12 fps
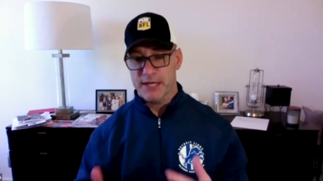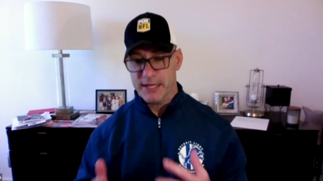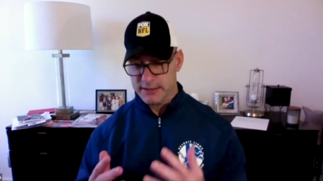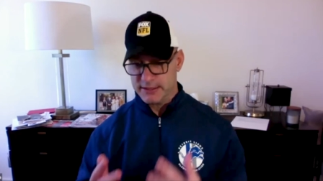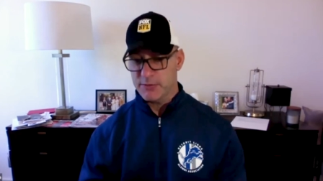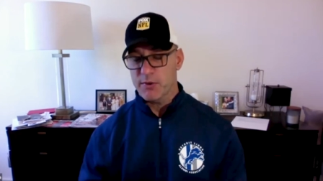
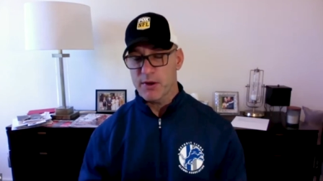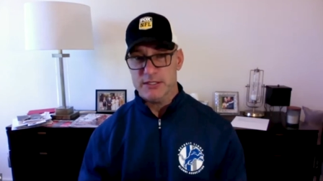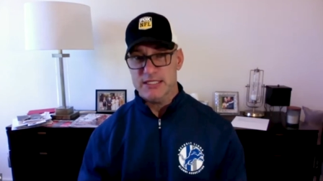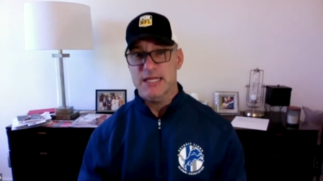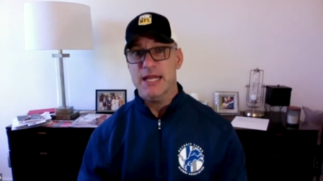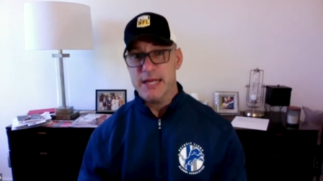because he
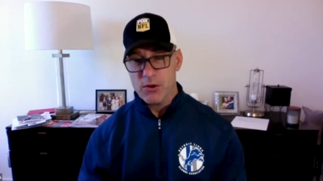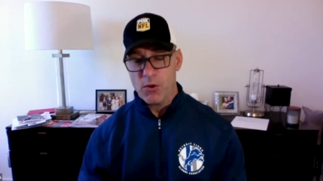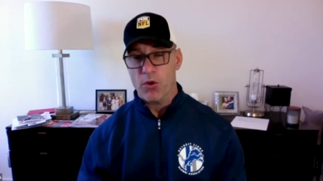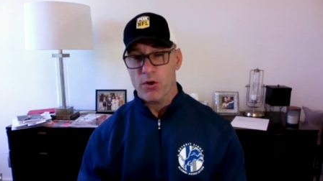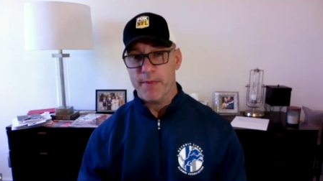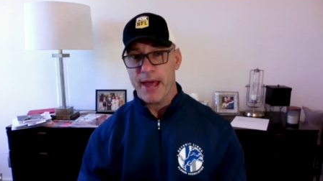was the
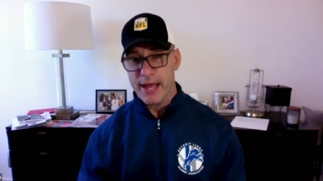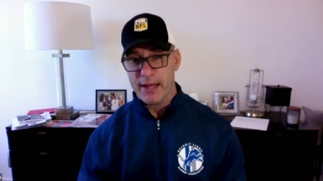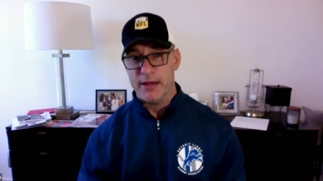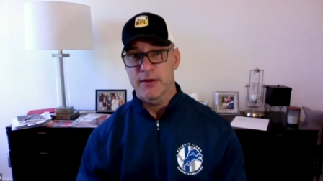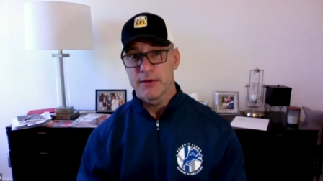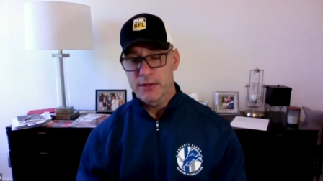
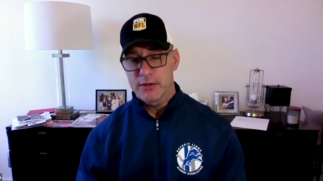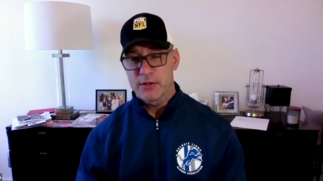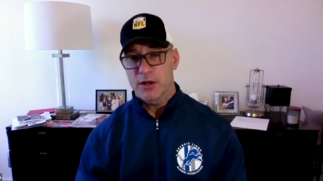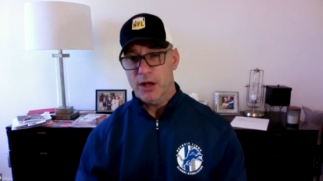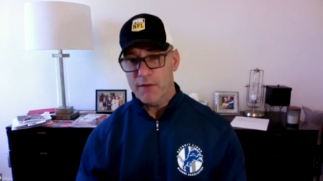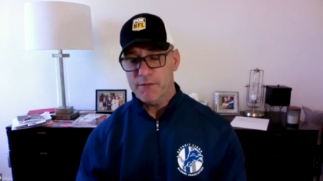quarterback
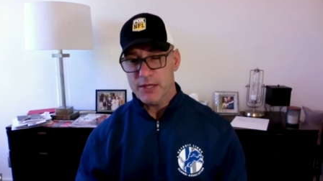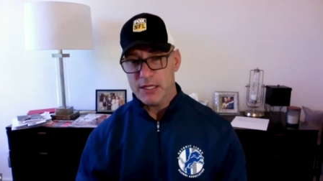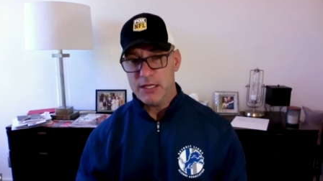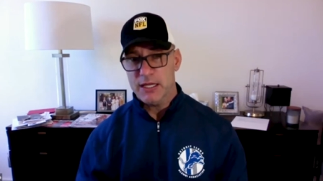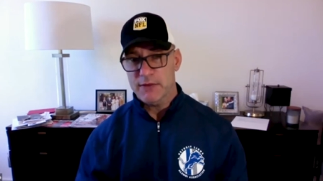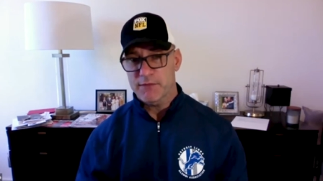of the
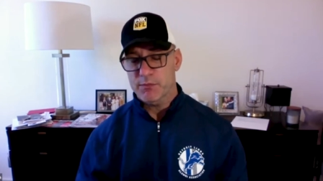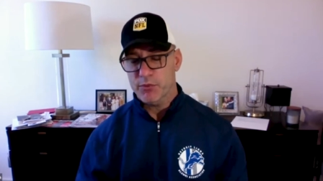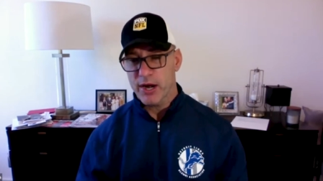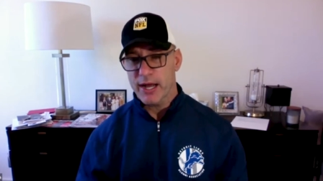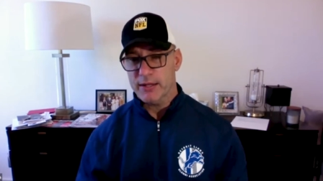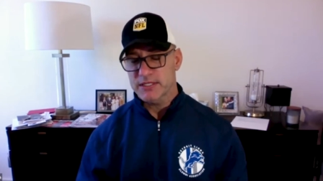Cleveland
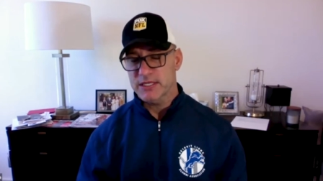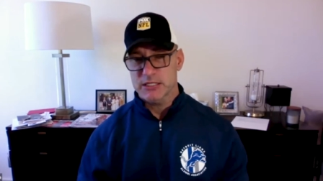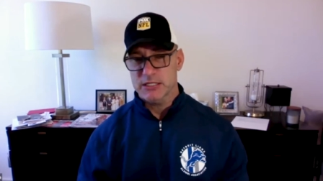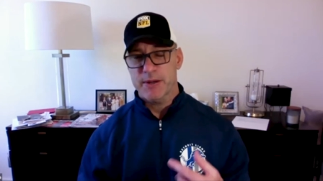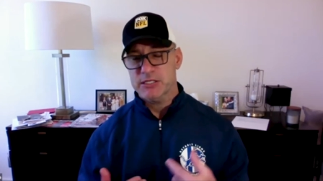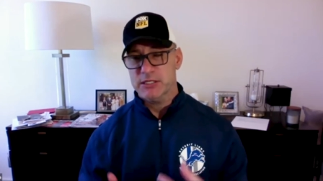Browns. And
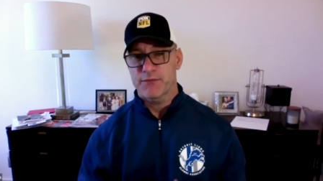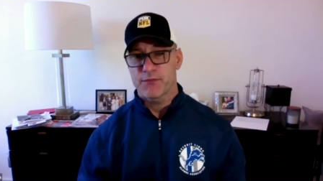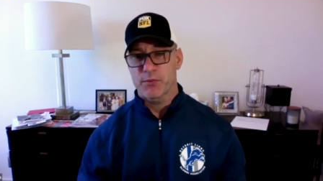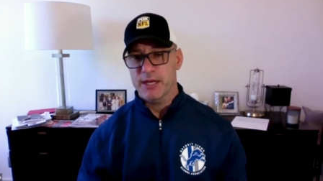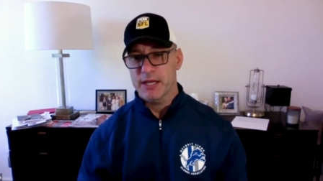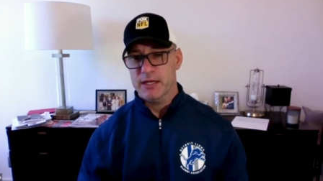especially
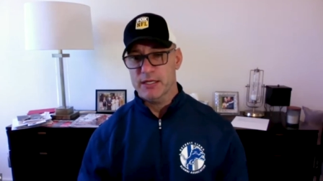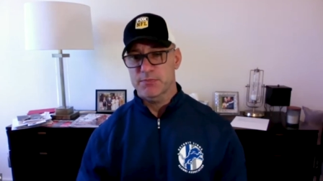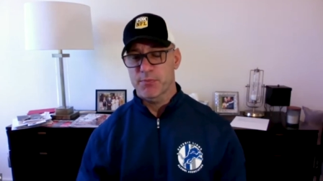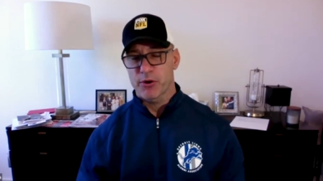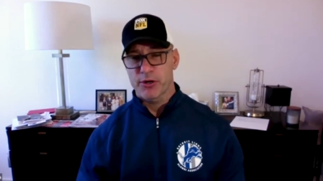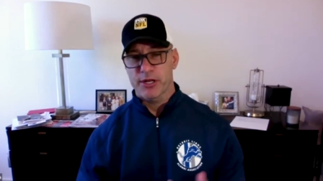for me, because
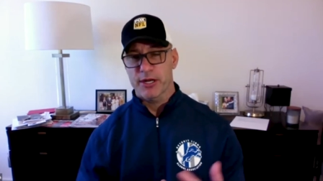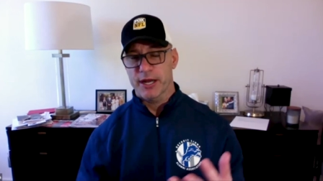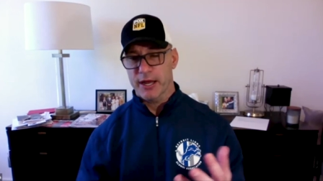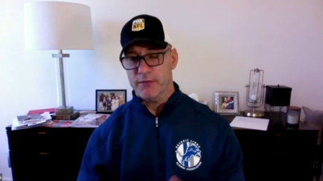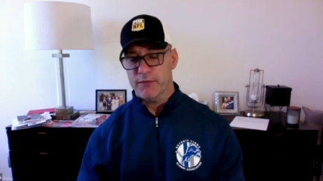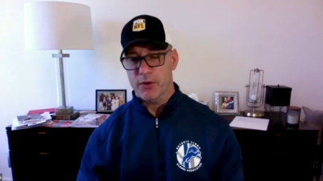Bernie and
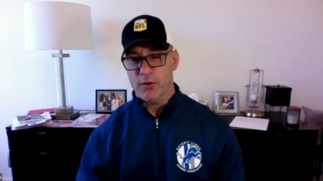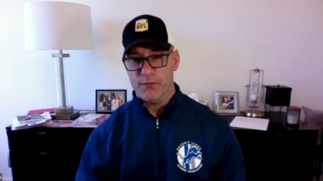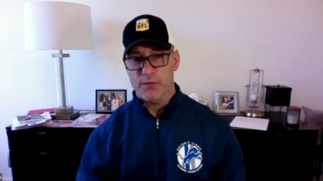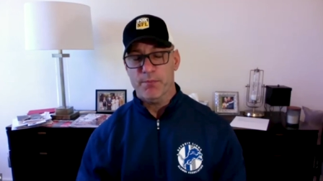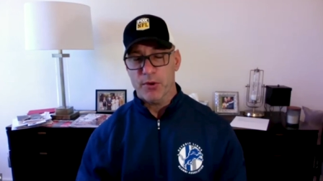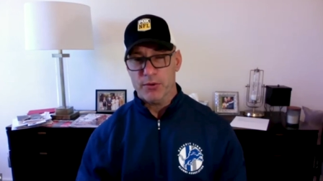I
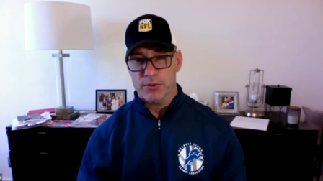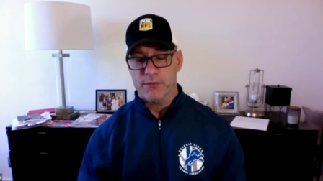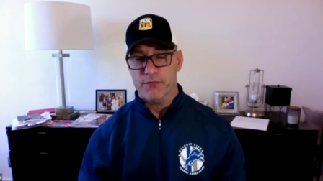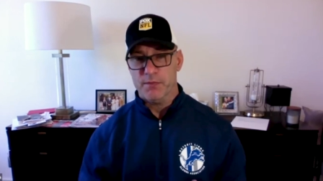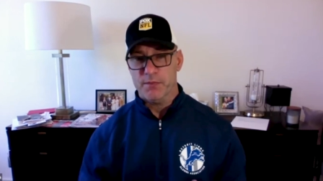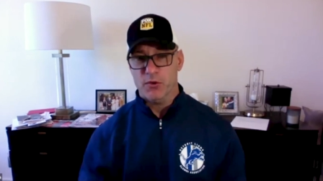are from